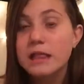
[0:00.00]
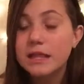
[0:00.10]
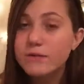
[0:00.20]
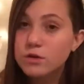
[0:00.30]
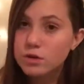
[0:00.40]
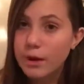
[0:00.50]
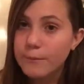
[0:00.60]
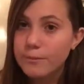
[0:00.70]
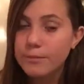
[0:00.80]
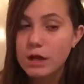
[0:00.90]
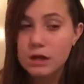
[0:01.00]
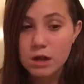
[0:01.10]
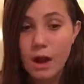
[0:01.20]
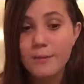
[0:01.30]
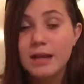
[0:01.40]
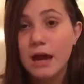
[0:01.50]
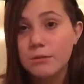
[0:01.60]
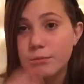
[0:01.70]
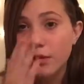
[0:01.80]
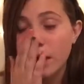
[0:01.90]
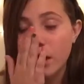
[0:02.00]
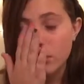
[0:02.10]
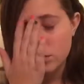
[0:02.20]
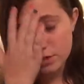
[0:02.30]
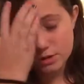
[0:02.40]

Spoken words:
Leave a comment down below,